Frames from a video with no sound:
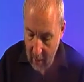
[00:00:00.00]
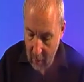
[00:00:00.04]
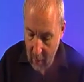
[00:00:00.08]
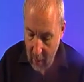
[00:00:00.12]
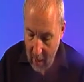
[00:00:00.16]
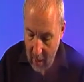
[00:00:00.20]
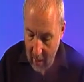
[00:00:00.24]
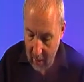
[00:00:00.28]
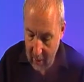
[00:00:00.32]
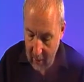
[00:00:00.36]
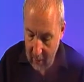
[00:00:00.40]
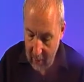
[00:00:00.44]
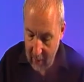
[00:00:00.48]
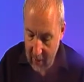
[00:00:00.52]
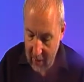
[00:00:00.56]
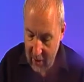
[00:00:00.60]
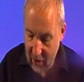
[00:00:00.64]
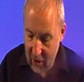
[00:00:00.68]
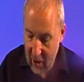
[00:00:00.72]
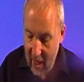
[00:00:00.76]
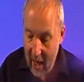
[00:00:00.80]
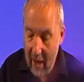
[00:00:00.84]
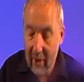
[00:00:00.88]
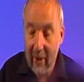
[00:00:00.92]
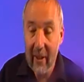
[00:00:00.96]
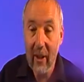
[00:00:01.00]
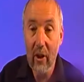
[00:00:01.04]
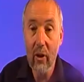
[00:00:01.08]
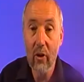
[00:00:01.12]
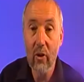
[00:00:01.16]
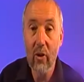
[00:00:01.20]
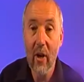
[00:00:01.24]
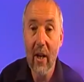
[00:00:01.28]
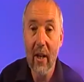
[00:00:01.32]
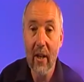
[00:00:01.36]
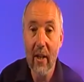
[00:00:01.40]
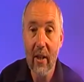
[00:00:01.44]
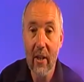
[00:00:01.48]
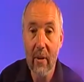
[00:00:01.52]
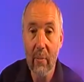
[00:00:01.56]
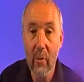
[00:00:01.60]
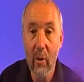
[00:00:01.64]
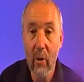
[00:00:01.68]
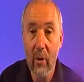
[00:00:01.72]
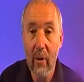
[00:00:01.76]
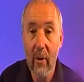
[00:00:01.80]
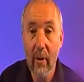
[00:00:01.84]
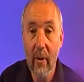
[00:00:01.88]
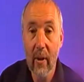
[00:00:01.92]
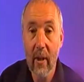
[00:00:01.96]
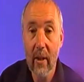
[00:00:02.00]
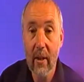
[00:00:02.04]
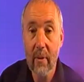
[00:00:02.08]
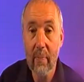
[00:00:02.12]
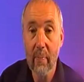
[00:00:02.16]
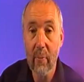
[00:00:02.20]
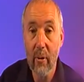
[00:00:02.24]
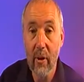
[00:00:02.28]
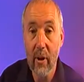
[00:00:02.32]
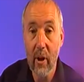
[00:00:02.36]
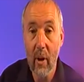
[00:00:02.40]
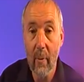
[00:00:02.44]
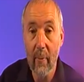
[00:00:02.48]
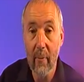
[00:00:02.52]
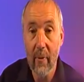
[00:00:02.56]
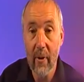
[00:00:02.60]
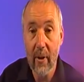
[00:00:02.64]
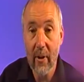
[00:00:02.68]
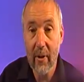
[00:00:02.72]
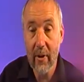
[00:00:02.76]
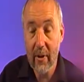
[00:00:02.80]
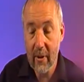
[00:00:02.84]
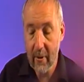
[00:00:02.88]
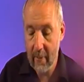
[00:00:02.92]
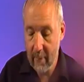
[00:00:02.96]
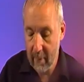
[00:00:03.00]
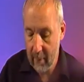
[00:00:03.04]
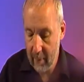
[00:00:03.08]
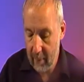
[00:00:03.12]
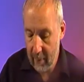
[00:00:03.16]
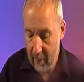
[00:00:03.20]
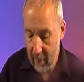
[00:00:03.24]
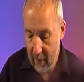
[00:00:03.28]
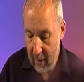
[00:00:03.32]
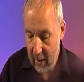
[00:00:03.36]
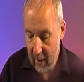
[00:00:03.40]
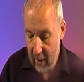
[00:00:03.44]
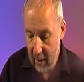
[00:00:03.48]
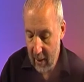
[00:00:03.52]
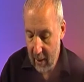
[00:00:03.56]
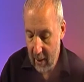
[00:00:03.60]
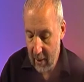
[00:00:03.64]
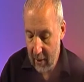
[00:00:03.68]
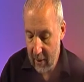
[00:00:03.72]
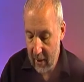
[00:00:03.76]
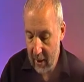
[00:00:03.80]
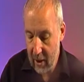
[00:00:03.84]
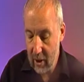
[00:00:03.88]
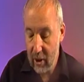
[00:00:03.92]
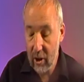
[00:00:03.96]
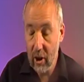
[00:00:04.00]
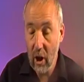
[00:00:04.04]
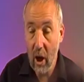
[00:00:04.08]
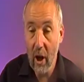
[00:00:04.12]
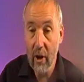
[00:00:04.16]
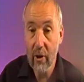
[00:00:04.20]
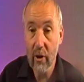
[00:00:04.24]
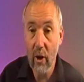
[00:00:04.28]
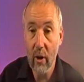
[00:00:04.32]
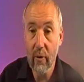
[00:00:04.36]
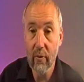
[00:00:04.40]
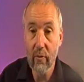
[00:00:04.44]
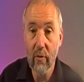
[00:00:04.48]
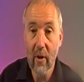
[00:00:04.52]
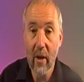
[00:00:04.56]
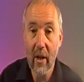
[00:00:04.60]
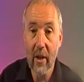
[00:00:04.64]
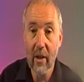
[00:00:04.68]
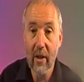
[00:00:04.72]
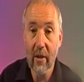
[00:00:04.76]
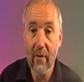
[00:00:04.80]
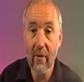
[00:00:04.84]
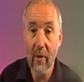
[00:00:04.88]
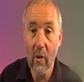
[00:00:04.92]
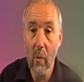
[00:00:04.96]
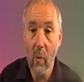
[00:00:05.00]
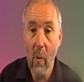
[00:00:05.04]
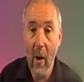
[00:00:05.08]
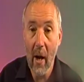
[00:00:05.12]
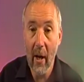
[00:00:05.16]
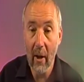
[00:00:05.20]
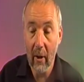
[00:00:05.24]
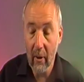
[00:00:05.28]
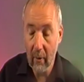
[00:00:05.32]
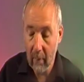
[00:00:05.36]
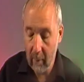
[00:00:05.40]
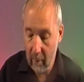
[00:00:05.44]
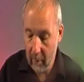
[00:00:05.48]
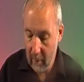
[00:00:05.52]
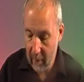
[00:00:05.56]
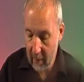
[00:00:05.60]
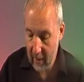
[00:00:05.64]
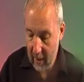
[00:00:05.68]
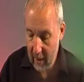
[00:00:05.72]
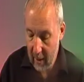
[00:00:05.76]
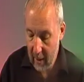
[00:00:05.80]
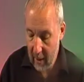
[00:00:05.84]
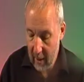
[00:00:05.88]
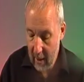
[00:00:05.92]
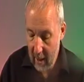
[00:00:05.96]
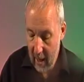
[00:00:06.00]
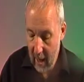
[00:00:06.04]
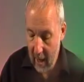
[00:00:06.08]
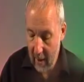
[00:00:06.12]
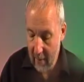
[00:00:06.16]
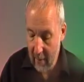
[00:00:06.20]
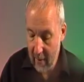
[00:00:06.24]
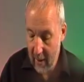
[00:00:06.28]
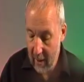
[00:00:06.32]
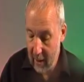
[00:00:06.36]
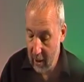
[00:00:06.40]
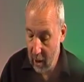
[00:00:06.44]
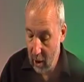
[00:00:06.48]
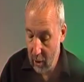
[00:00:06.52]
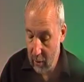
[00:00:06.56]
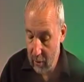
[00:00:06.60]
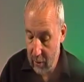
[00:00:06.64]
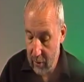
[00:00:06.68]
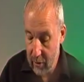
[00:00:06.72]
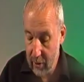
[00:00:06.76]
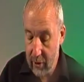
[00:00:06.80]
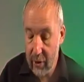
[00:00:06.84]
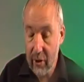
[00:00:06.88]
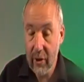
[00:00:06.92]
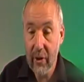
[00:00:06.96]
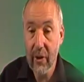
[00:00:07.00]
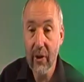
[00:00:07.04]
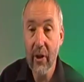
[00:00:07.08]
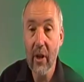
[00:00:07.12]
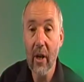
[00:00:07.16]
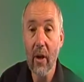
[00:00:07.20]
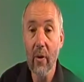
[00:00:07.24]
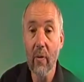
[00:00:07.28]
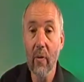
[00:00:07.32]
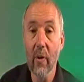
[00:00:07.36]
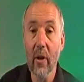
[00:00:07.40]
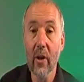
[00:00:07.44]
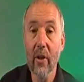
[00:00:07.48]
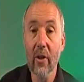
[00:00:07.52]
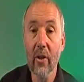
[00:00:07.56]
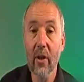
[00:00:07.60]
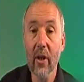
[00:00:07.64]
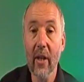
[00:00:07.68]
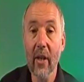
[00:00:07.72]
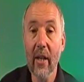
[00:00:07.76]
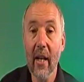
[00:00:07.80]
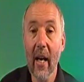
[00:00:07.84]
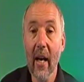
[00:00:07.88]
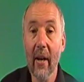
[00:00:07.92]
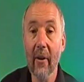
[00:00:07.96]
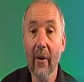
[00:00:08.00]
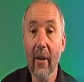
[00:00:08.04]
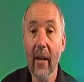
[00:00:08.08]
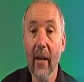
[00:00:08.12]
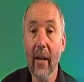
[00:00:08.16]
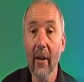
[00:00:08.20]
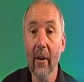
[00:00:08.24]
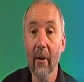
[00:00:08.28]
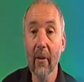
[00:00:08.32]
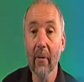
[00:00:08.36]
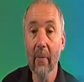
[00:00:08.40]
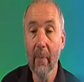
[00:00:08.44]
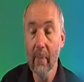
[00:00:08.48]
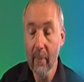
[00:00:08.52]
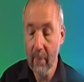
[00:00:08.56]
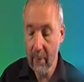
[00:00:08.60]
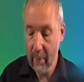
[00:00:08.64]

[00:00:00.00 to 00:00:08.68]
Well, there's a downhill trend in the book. It's pretty obvious. Things start off relatively well, and they go seriously downhill.